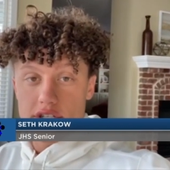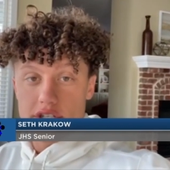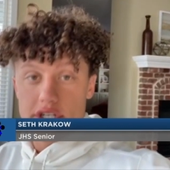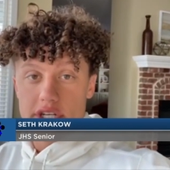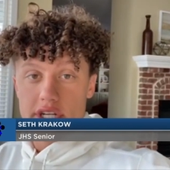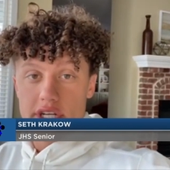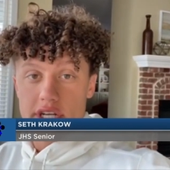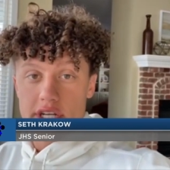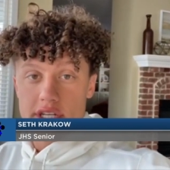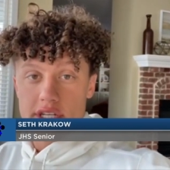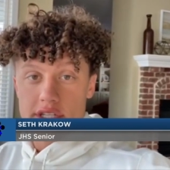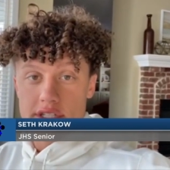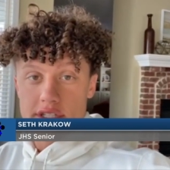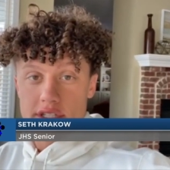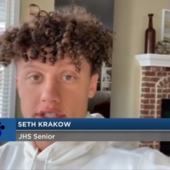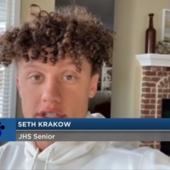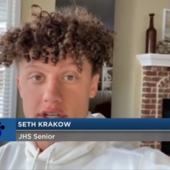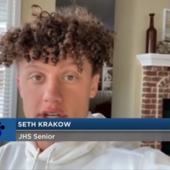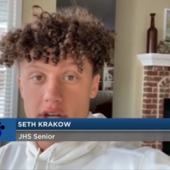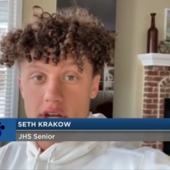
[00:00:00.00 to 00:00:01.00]
she
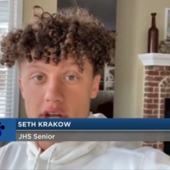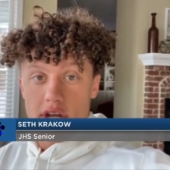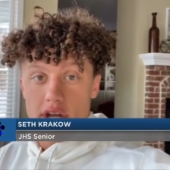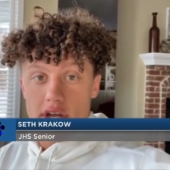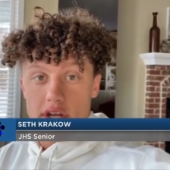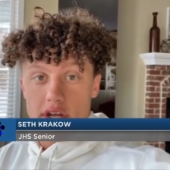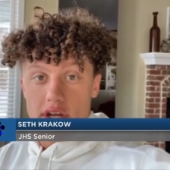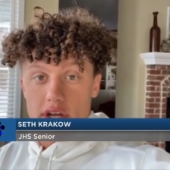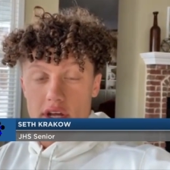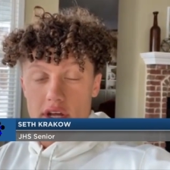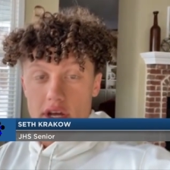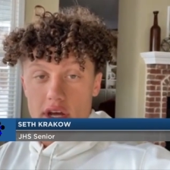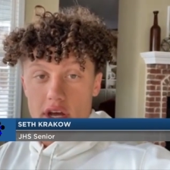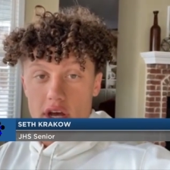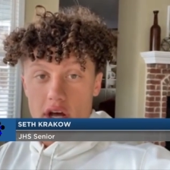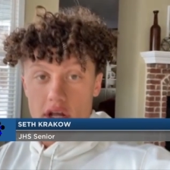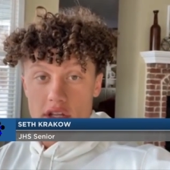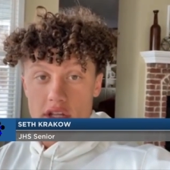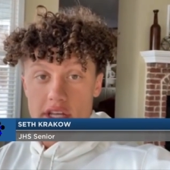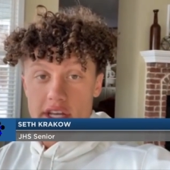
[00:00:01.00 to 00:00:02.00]
is
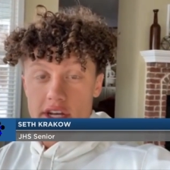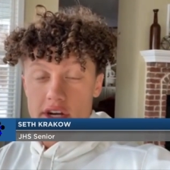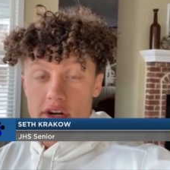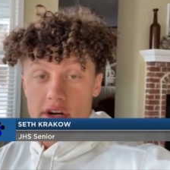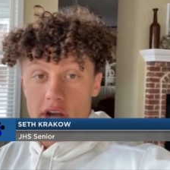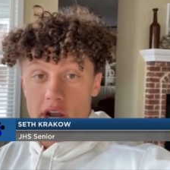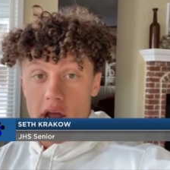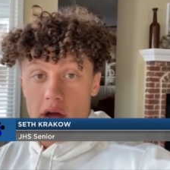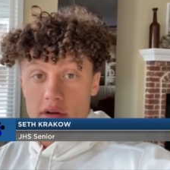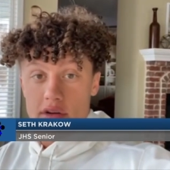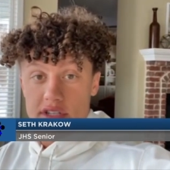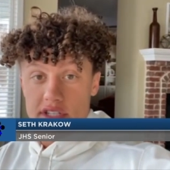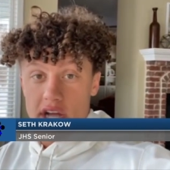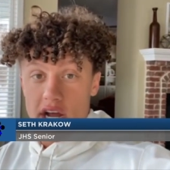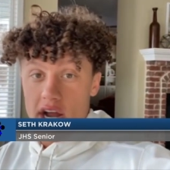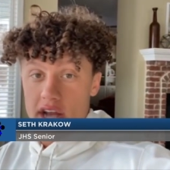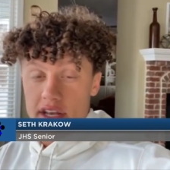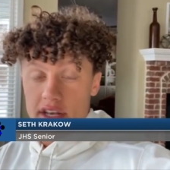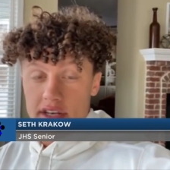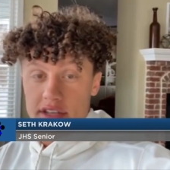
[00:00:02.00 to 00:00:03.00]
a leader
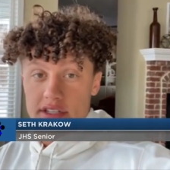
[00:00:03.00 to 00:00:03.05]
outside and